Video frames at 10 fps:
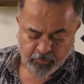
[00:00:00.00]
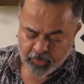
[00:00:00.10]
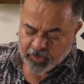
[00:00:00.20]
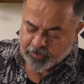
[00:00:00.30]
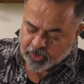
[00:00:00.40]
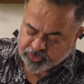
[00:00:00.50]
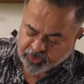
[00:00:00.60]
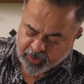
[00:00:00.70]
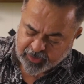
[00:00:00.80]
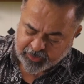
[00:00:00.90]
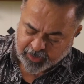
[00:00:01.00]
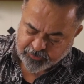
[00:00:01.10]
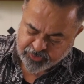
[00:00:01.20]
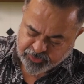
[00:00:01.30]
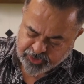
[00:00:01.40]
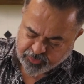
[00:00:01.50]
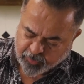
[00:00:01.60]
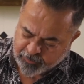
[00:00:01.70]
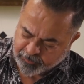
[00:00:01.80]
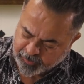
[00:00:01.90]
about 3 grams, which is
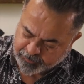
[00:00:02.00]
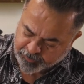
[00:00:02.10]
one big